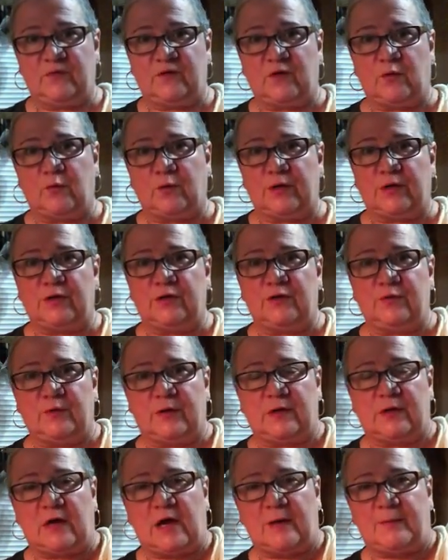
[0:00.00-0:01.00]
So we're going to do
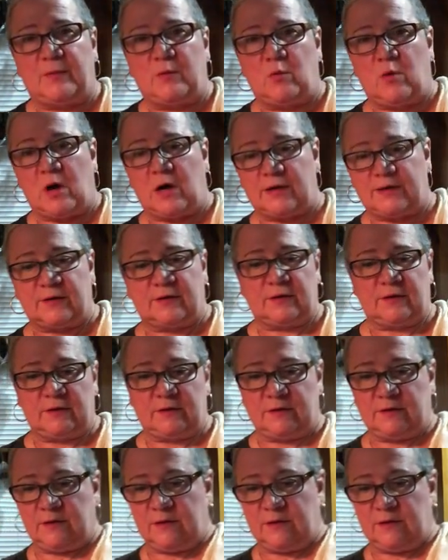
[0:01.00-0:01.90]
a cup of water